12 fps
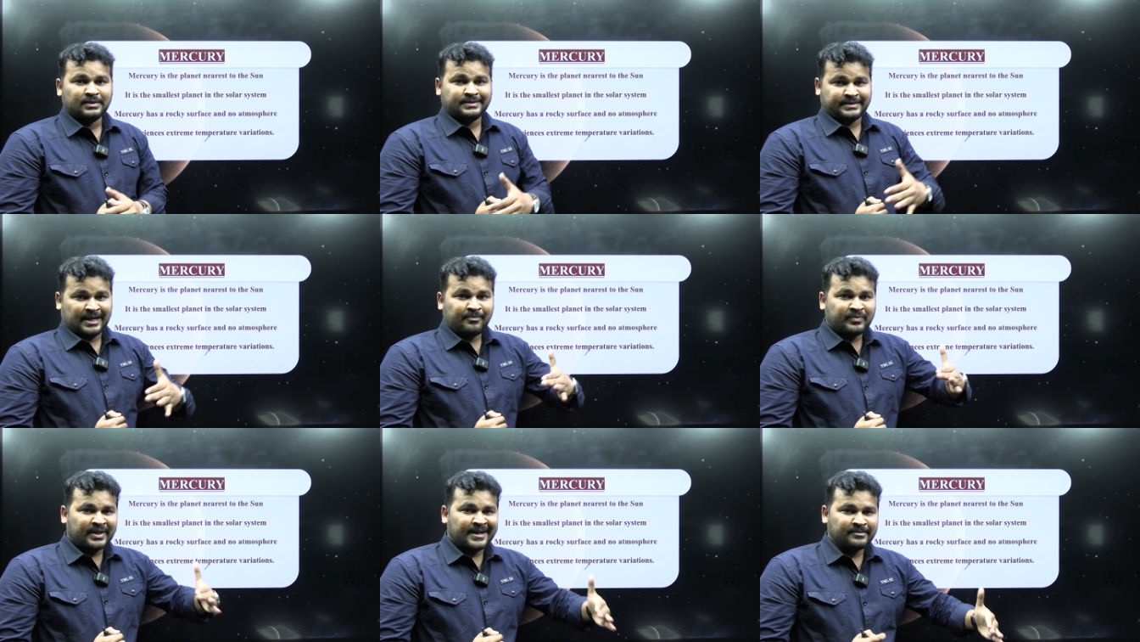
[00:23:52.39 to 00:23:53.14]

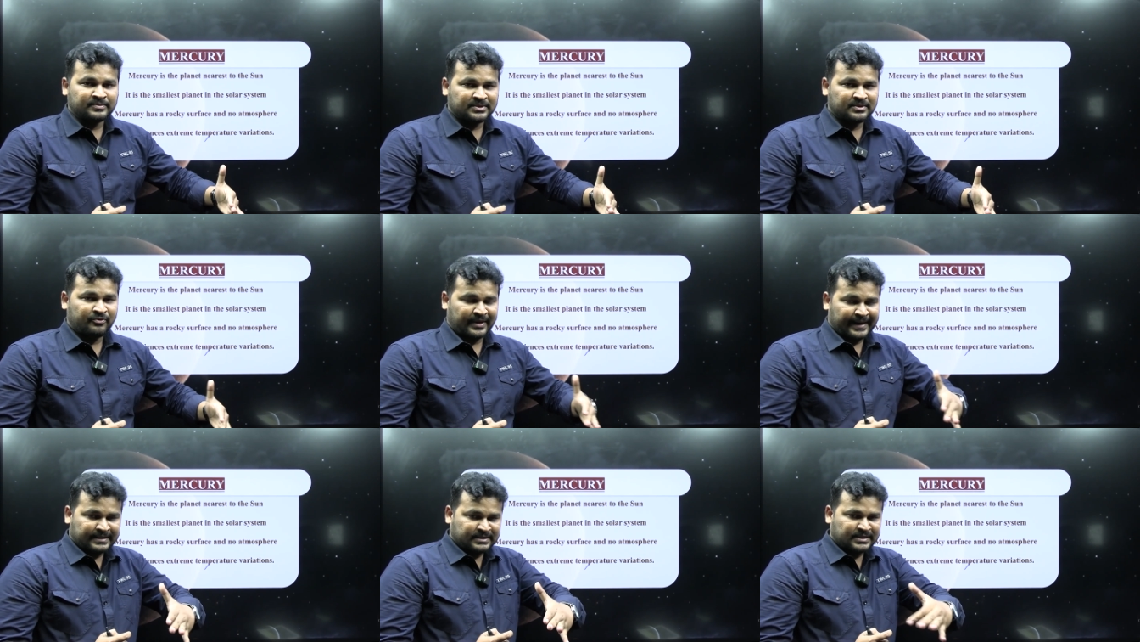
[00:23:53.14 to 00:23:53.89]
Sometimes,
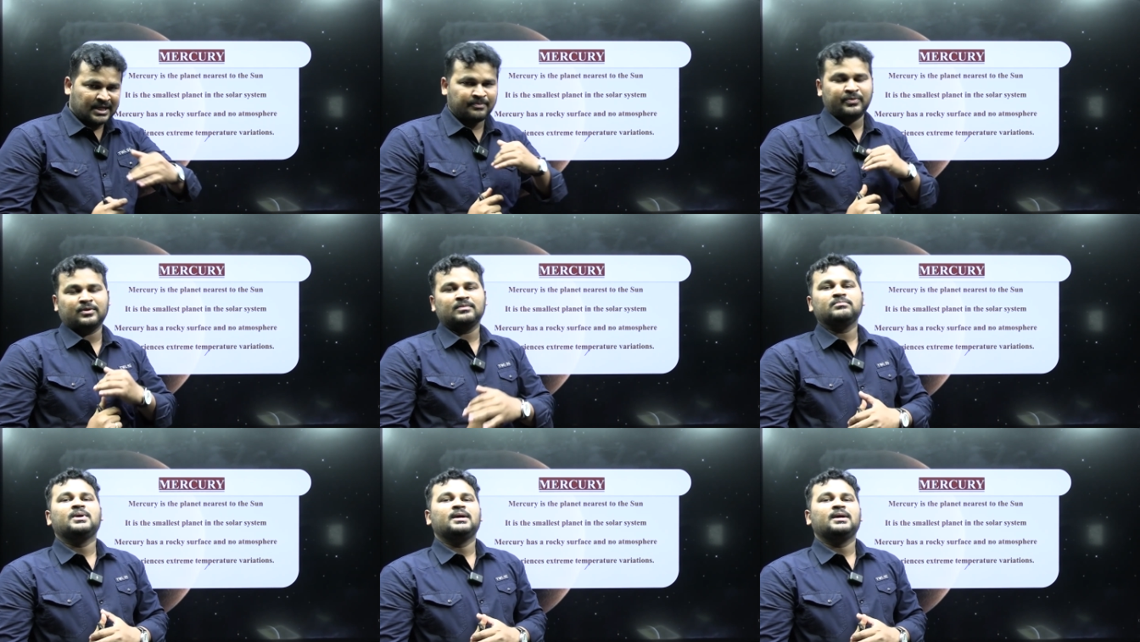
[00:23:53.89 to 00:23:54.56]
for example,